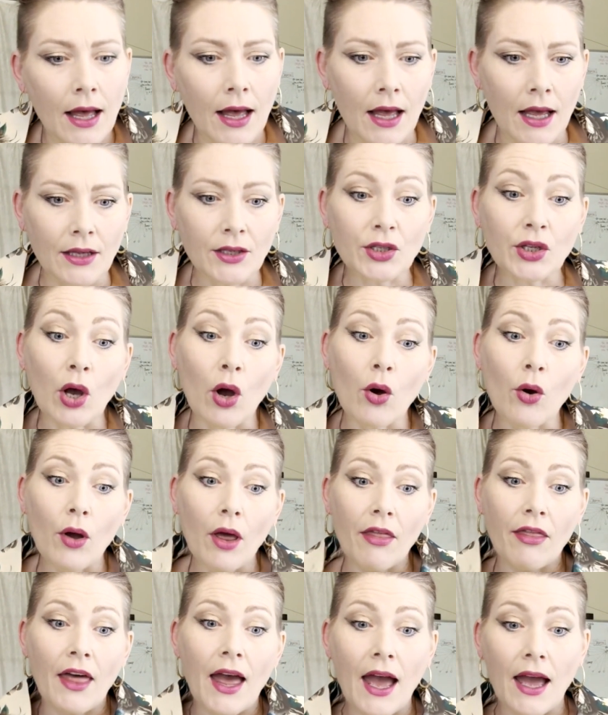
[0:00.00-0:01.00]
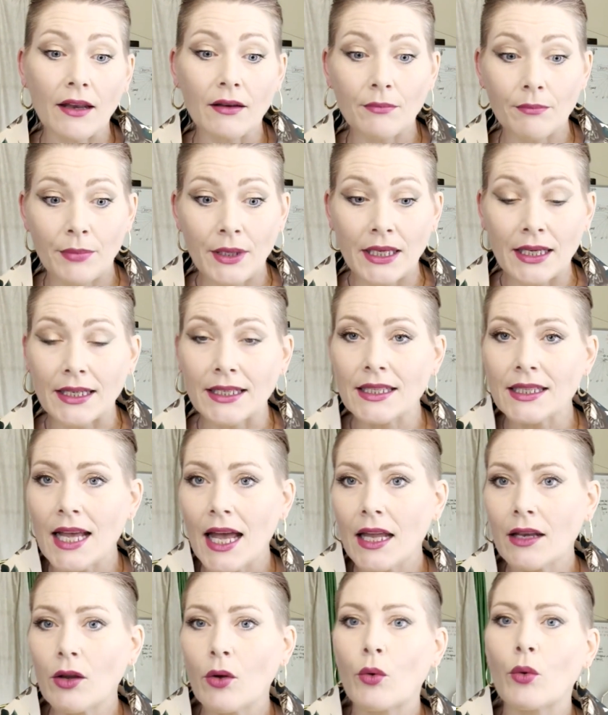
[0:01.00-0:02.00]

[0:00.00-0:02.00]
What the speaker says: So that being said,